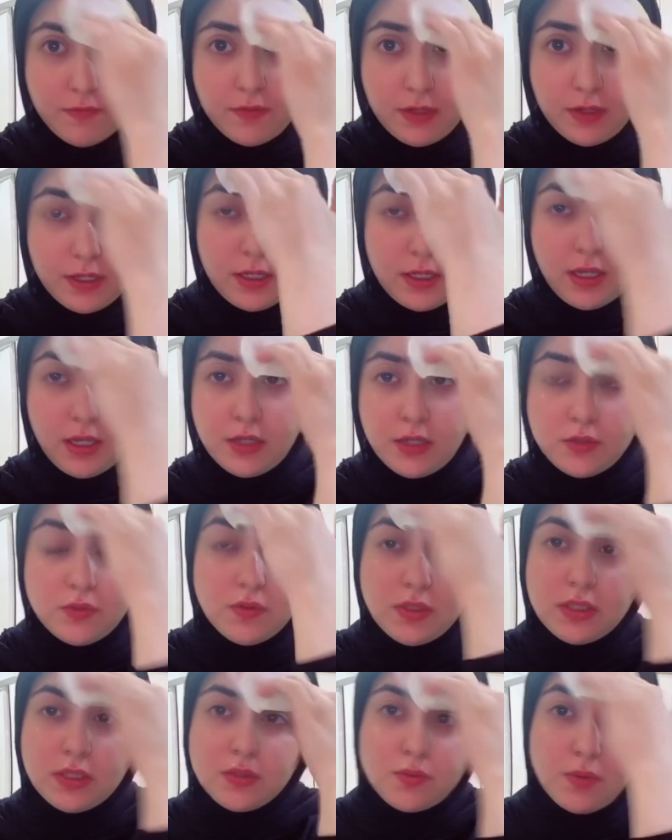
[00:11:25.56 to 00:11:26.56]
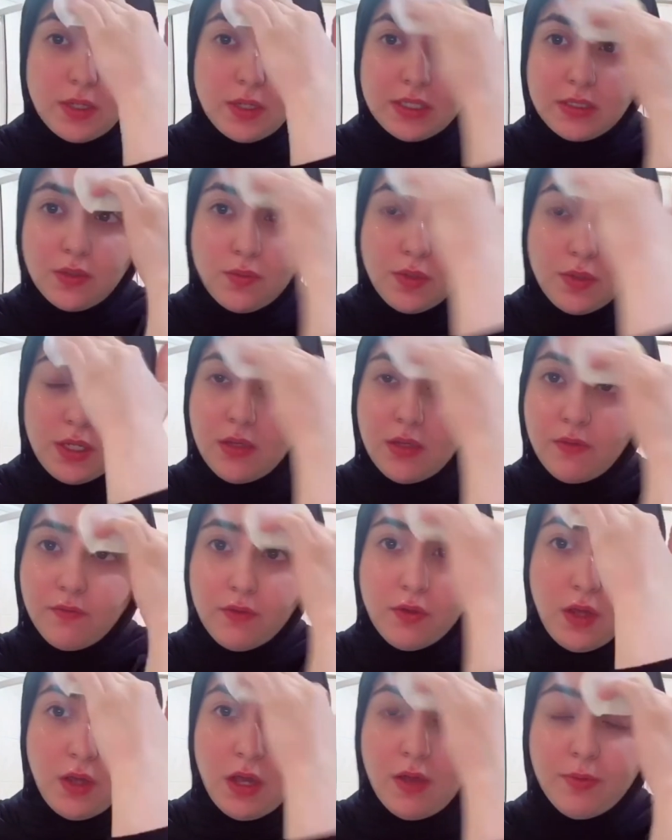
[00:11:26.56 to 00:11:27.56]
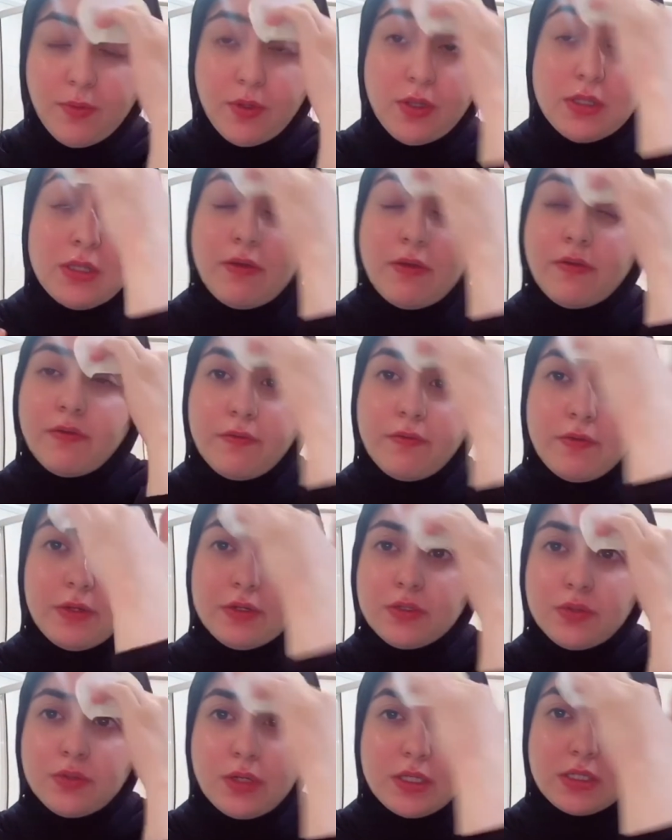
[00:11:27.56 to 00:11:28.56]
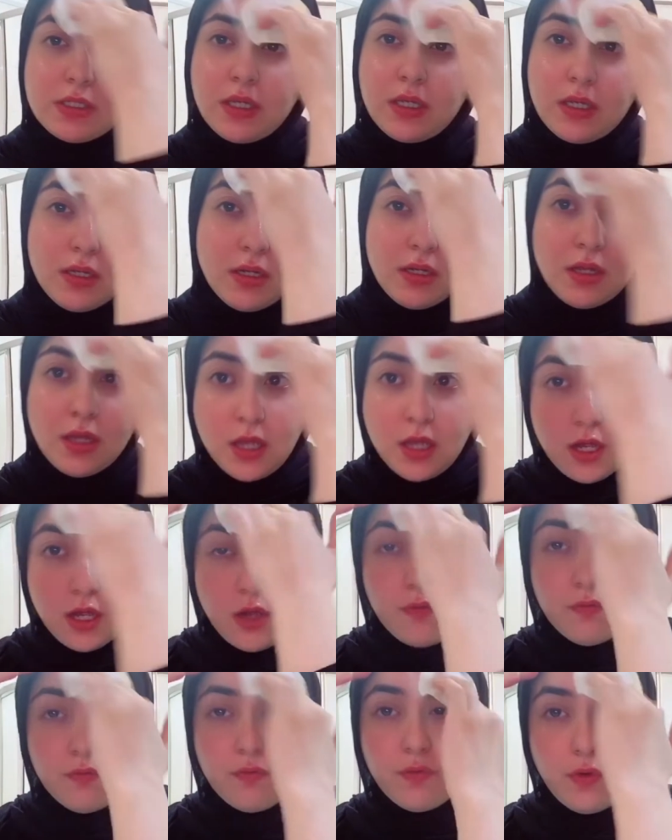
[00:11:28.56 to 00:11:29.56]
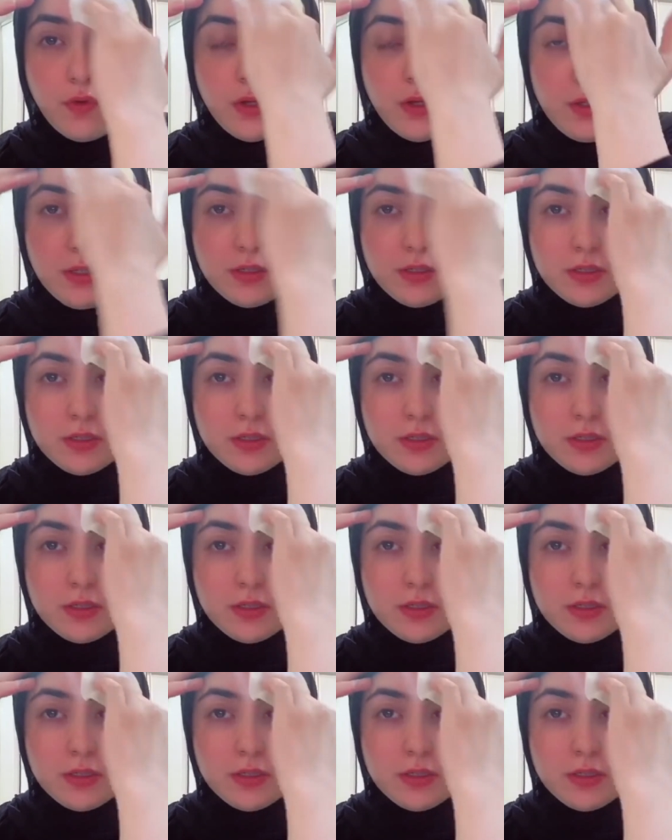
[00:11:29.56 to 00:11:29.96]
like, I do this twice a week. If you have, because I have very dry skin. For oily